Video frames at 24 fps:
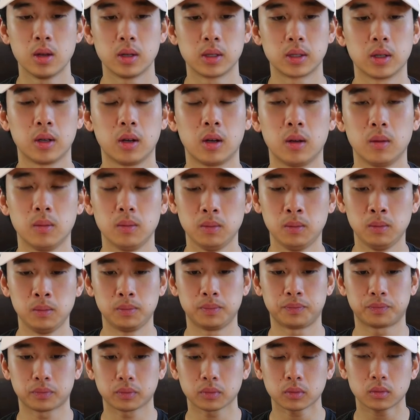So
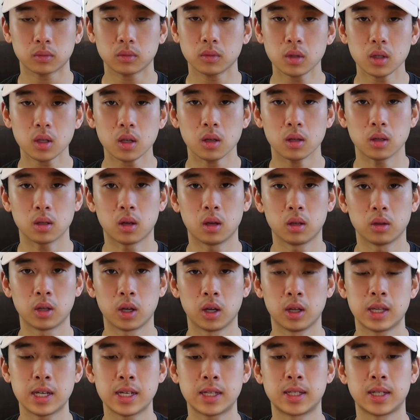
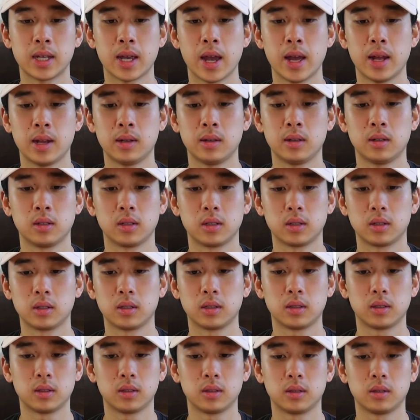the Elite 10
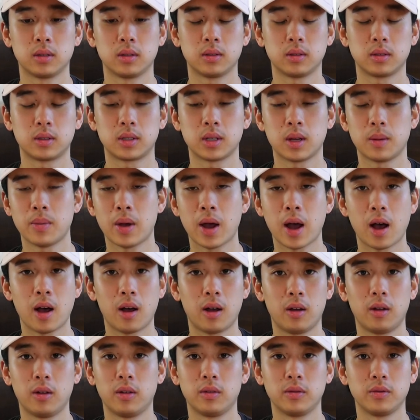
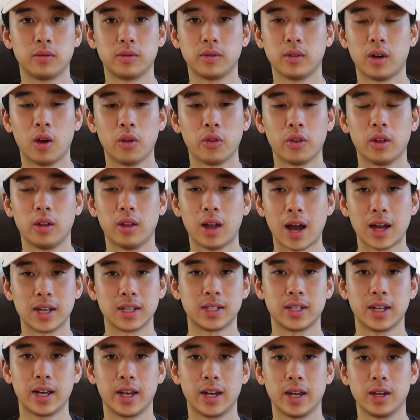somehow on the
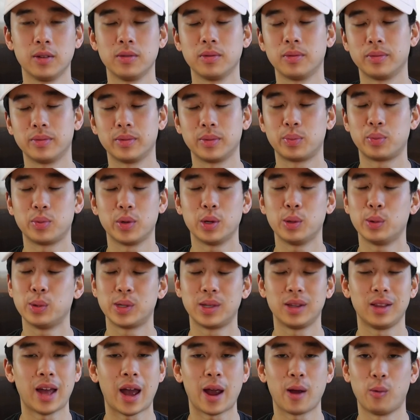last day, it
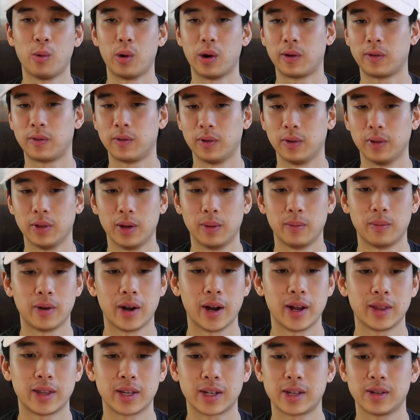was light work for them,
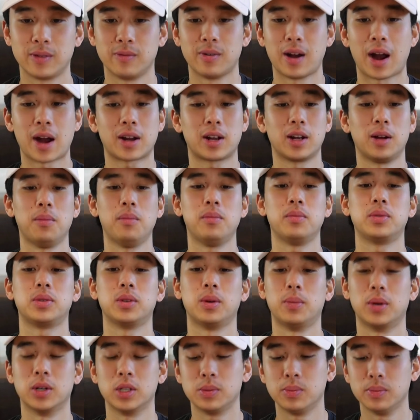right? They could rack up
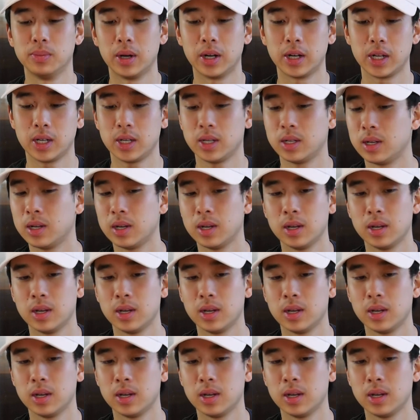so much money.